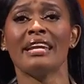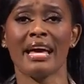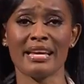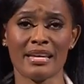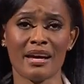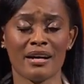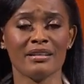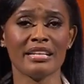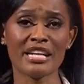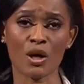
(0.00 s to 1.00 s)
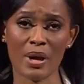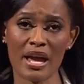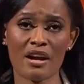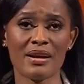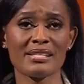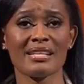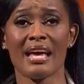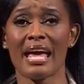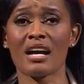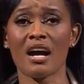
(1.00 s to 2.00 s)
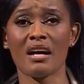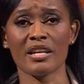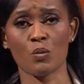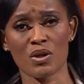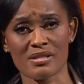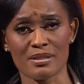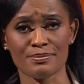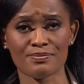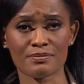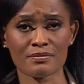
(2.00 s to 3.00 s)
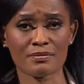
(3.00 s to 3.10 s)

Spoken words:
Nico Harris, and Colleen Wilson.